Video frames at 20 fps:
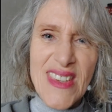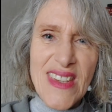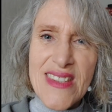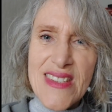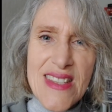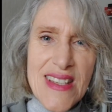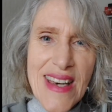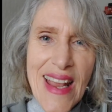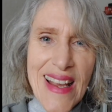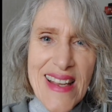
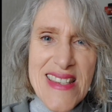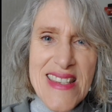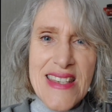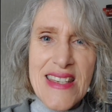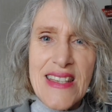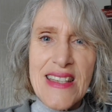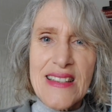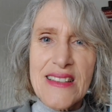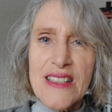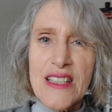the next
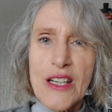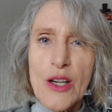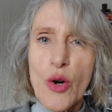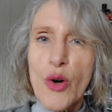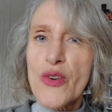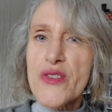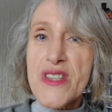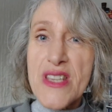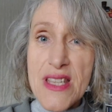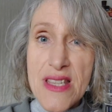year
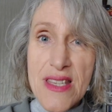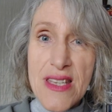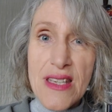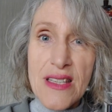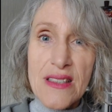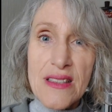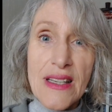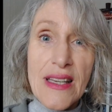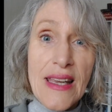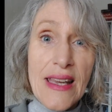or this
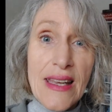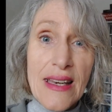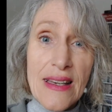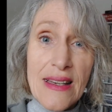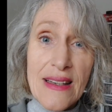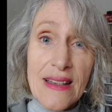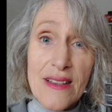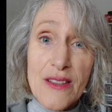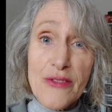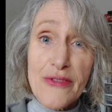year
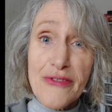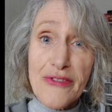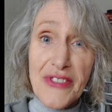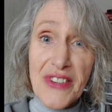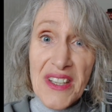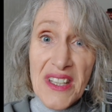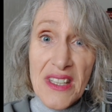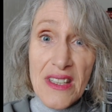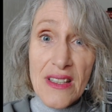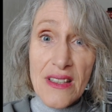in
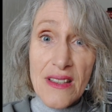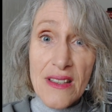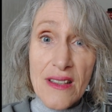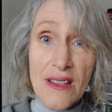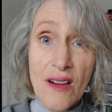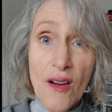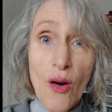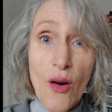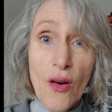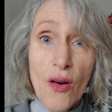fear
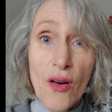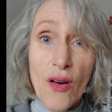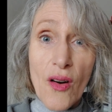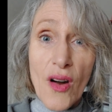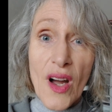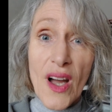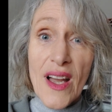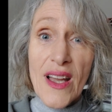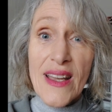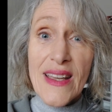or
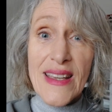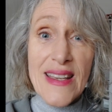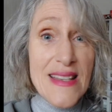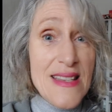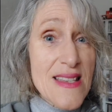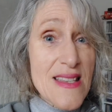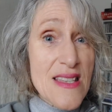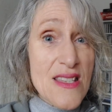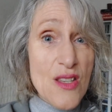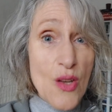
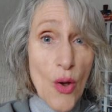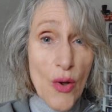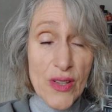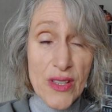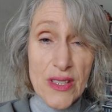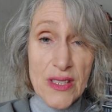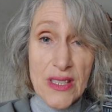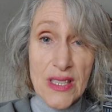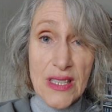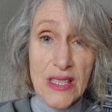
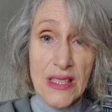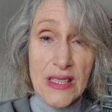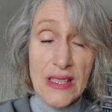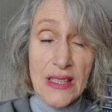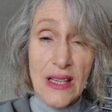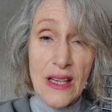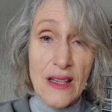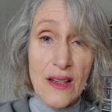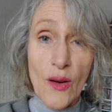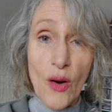
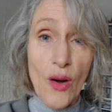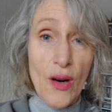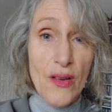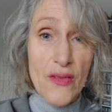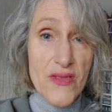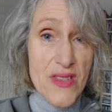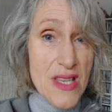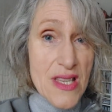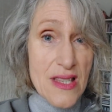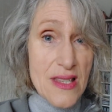uncertainty and all
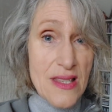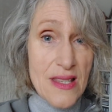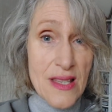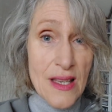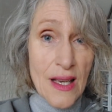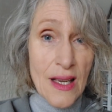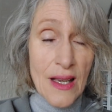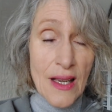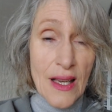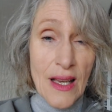of these
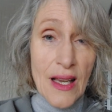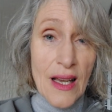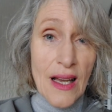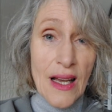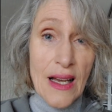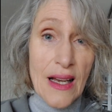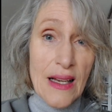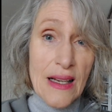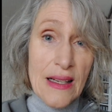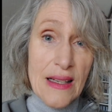
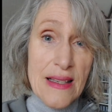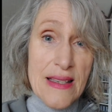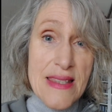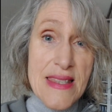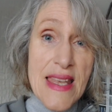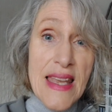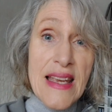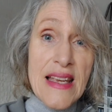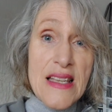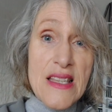
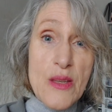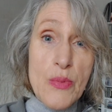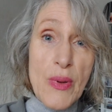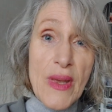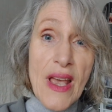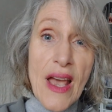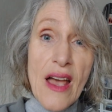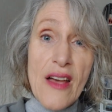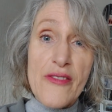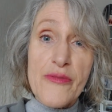things we
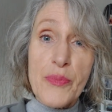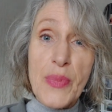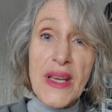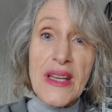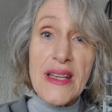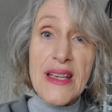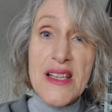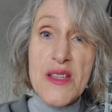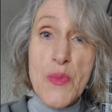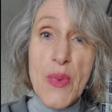have
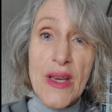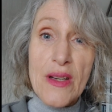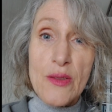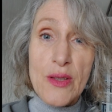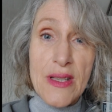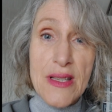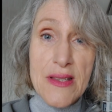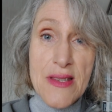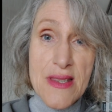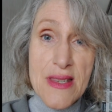been
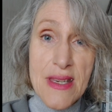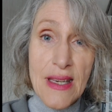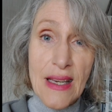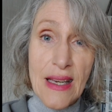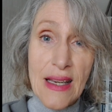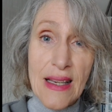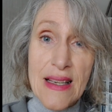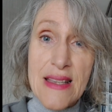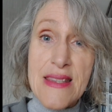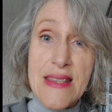
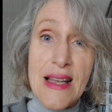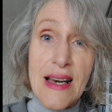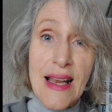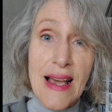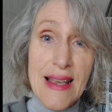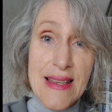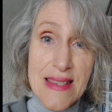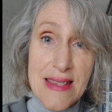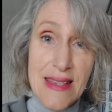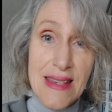experiencing the
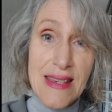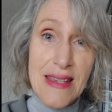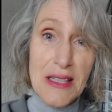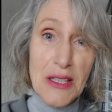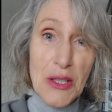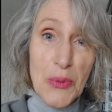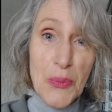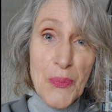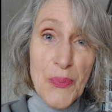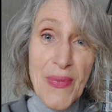last
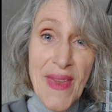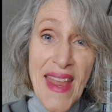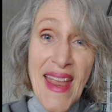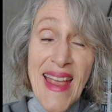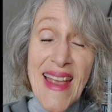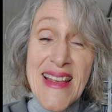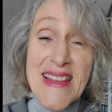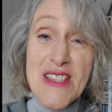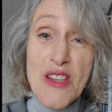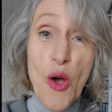year.
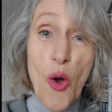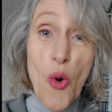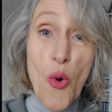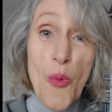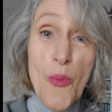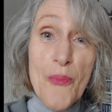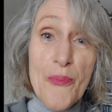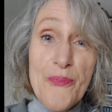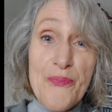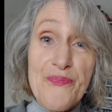
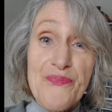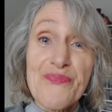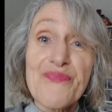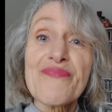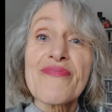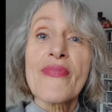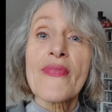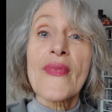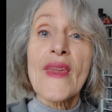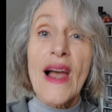So
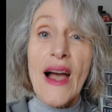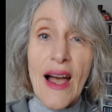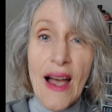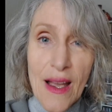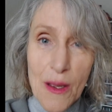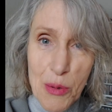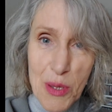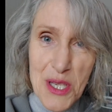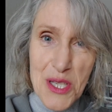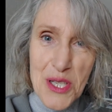
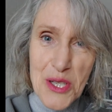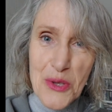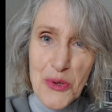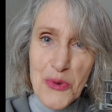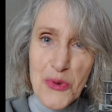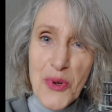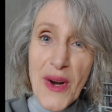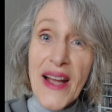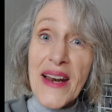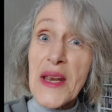I wish
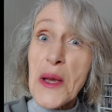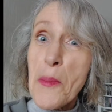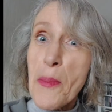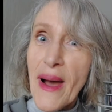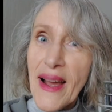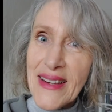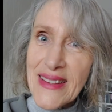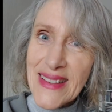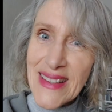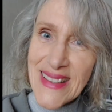you an
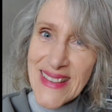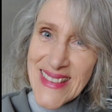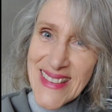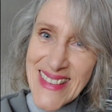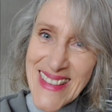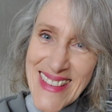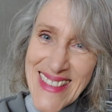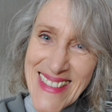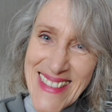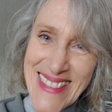abundant
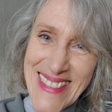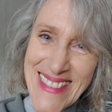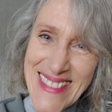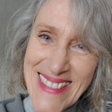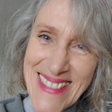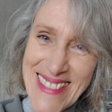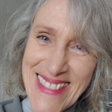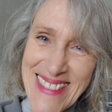year.